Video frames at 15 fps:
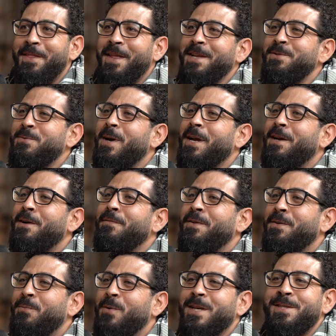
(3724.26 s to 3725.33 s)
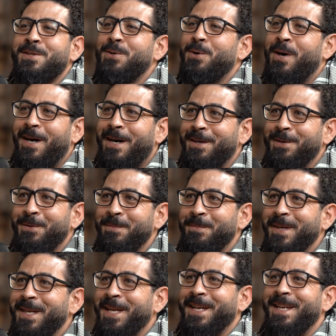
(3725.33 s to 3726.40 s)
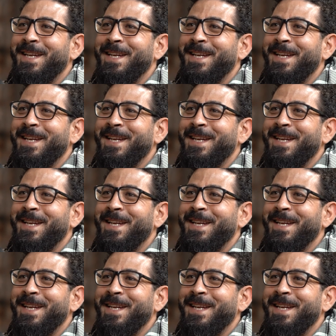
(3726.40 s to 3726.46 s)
That's why COVID was so hard on me.